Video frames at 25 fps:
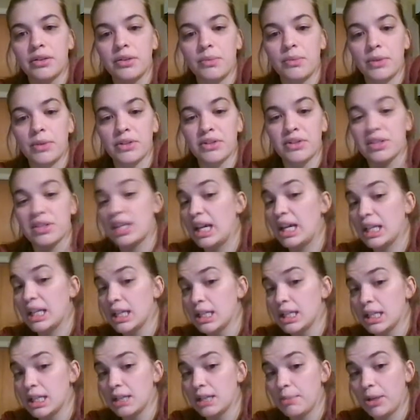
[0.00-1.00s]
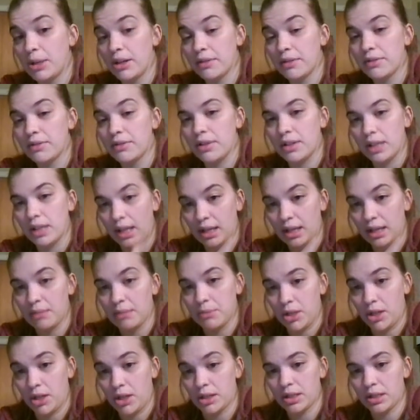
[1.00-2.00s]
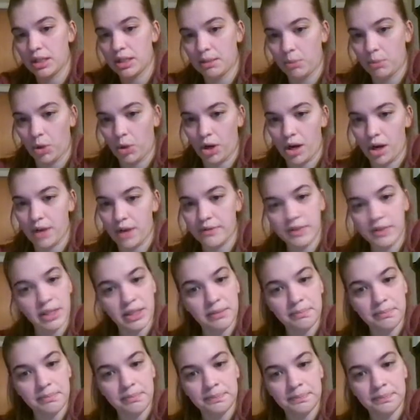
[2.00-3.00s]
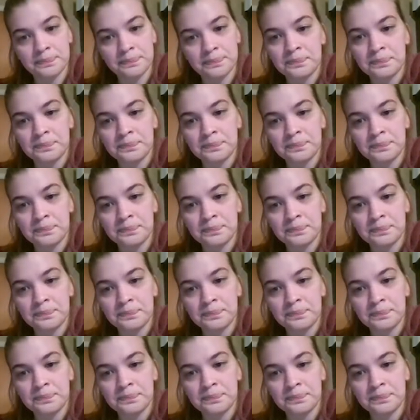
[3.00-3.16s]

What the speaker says: you want just any debuff to get him taunting more often.